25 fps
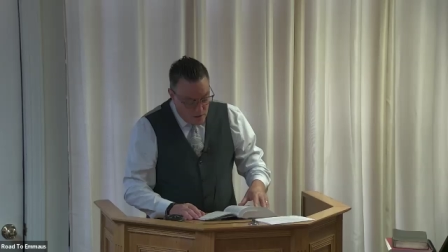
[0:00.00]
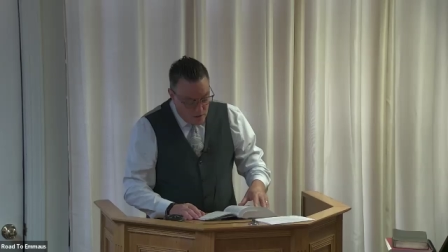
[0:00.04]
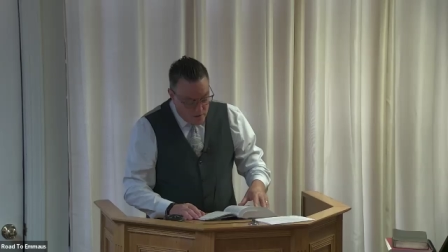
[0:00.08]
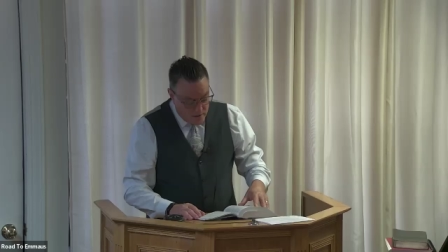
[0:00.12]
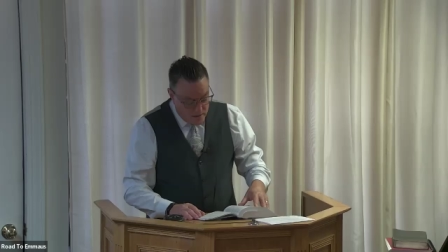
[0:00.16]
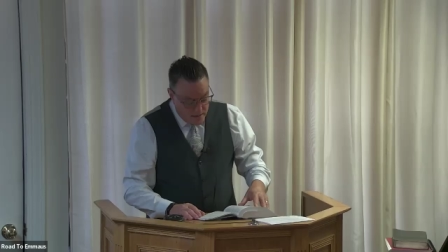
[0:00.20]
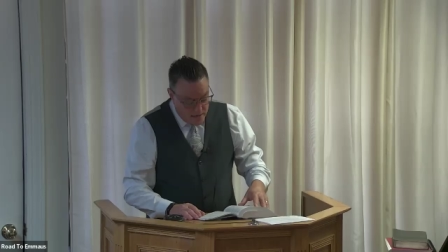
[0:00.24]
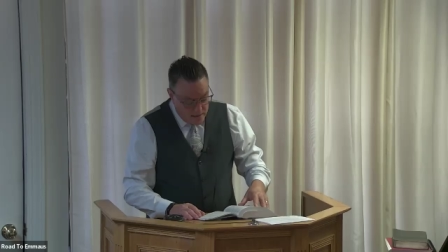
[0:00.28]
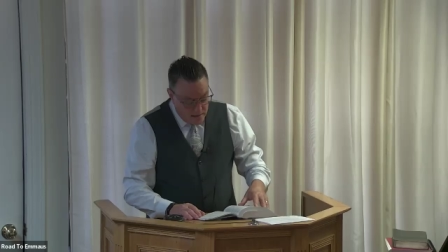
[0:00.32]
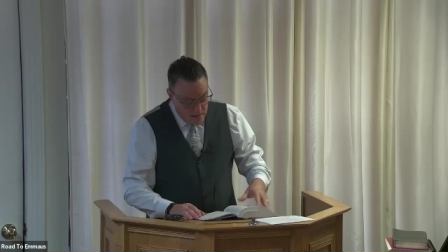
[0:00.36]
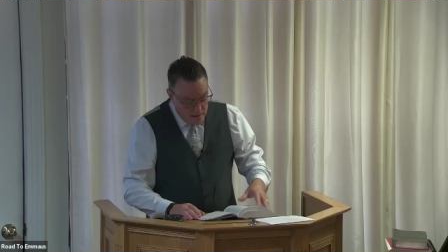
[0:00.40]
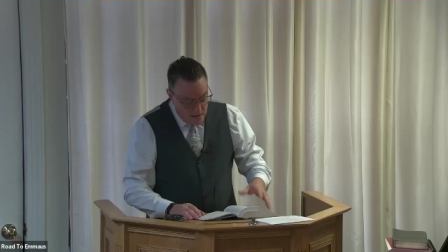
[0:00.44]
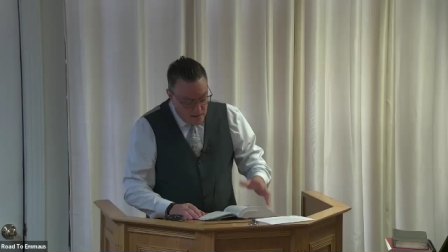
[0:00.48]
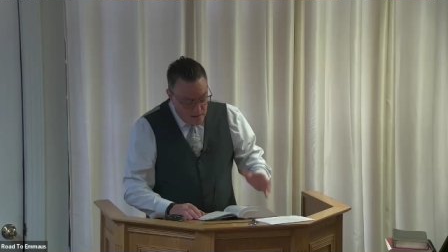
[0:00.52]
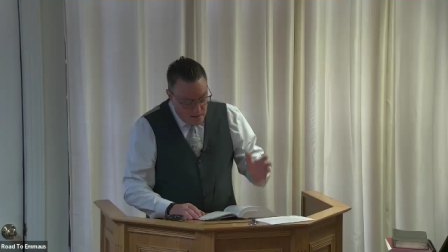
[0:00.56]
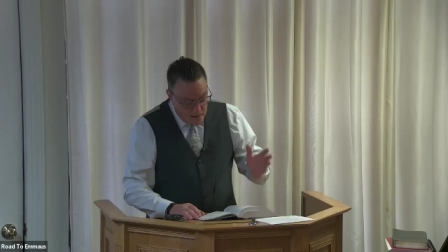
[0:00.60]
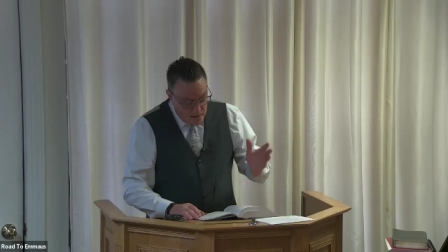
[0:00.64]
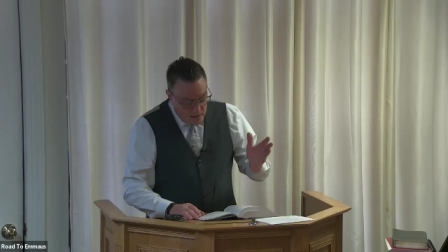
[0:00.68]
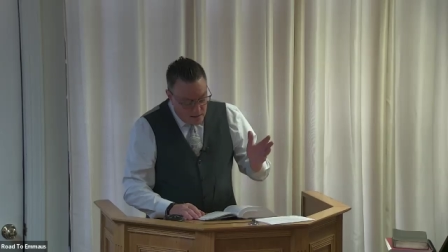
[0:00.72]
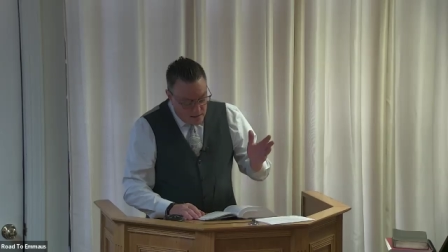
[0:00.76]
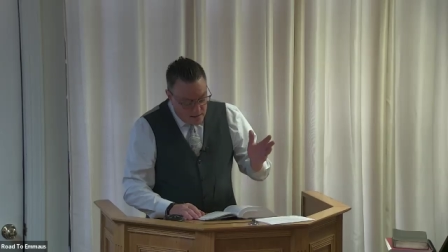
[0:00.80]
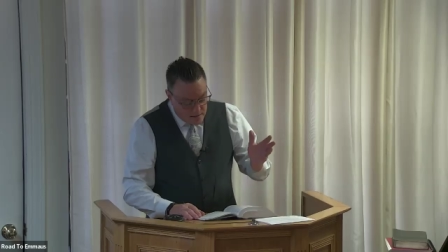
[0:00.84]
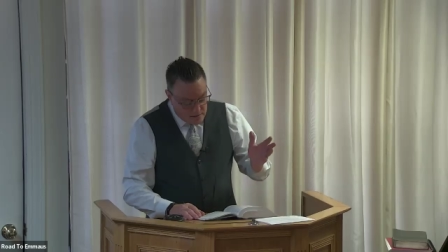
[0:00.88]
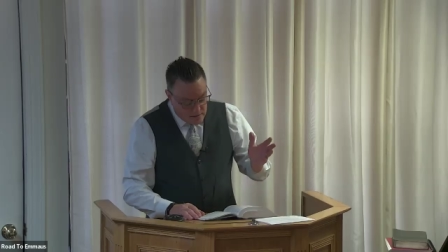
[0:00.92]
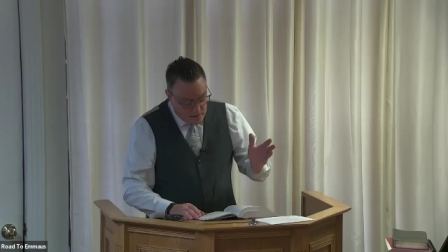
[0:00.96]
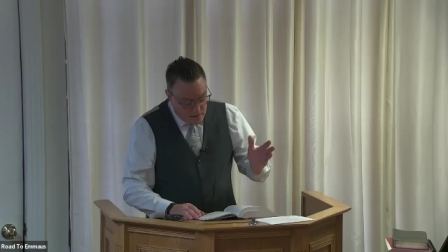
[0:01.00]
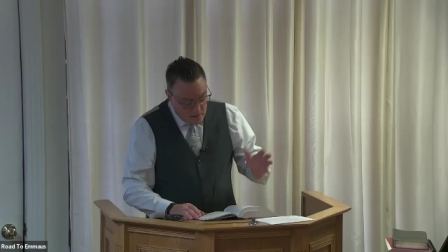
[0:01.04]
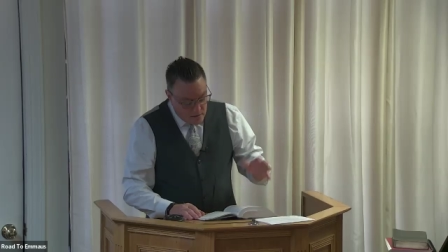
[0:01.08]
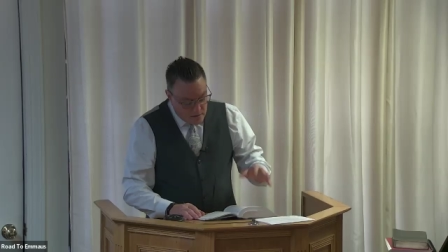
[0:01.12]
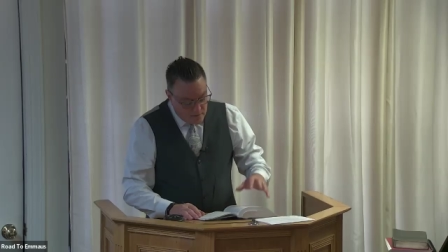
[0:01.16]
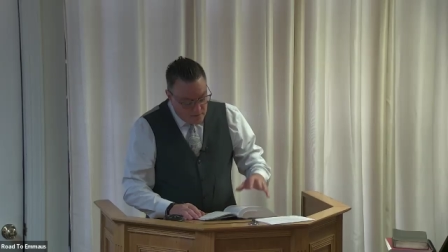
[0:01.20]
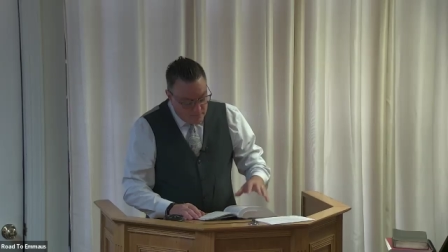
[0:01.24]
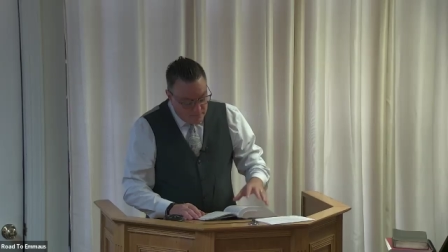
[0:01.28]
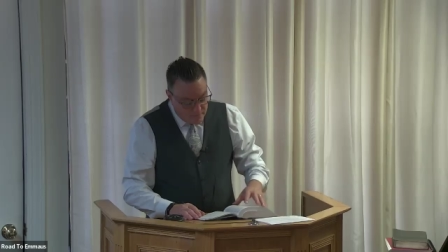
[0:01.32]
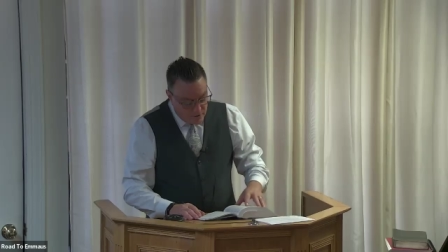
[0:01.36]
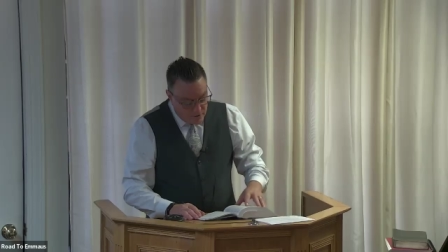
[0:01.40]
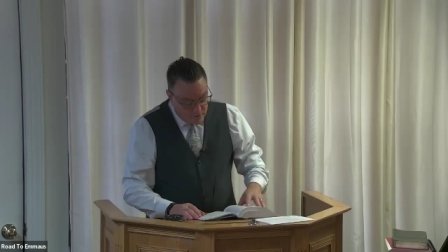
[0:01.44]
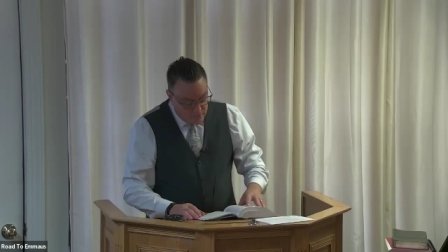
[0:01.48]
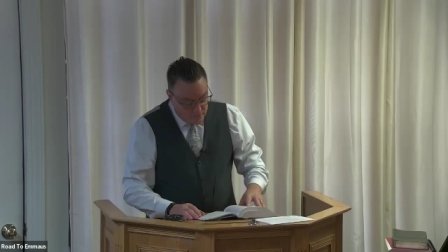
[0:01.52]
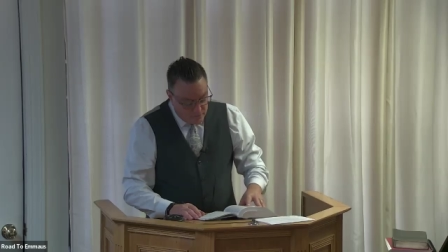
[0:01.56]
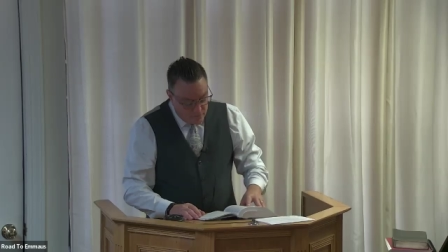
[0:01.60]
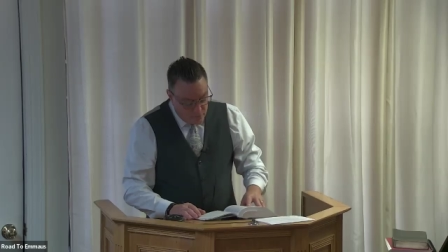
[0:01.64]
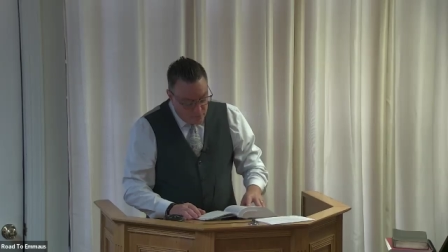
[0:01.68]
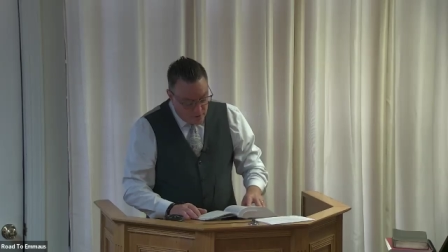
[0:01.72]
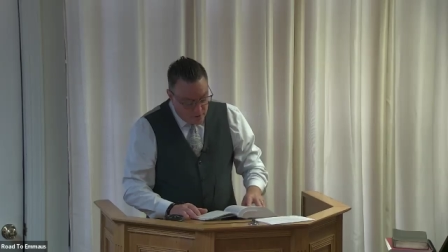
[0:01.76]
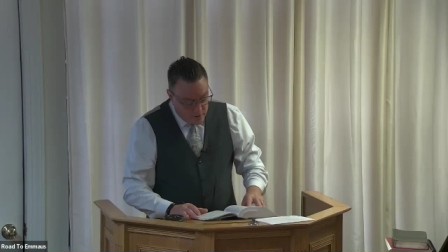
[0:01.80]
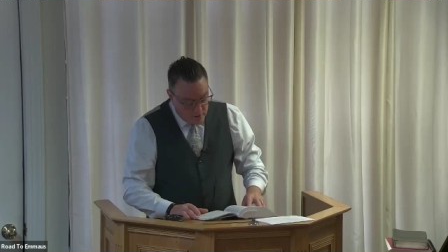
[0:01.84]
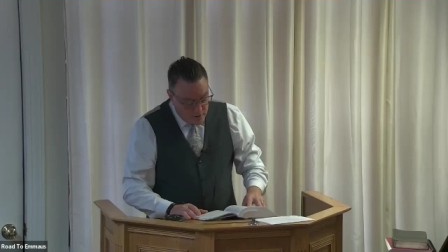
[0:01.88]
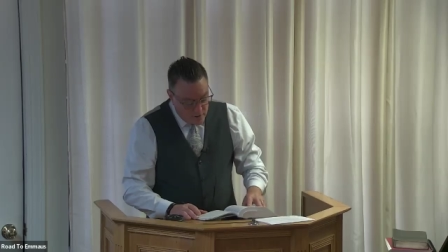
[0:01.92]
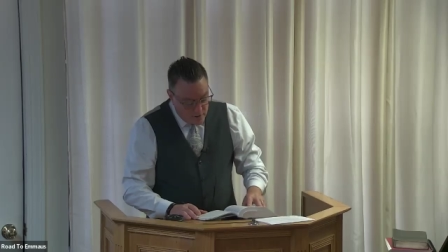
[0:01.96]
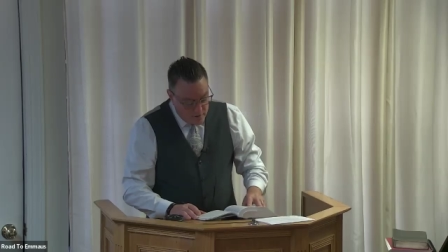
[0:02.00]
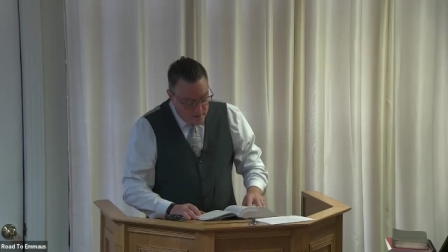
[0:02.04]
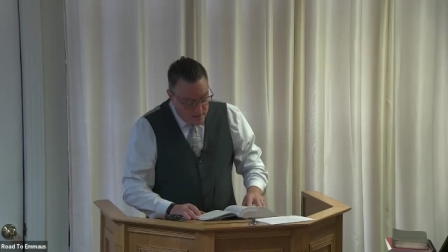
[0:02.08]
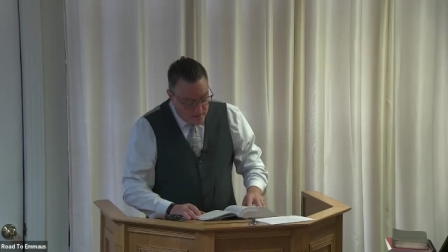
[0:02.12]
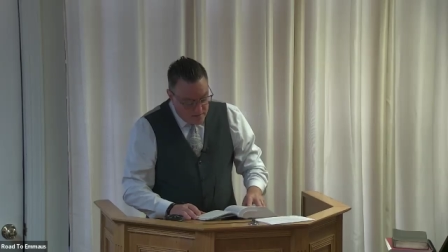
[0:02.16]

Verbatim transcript: Okay, let's look verse 4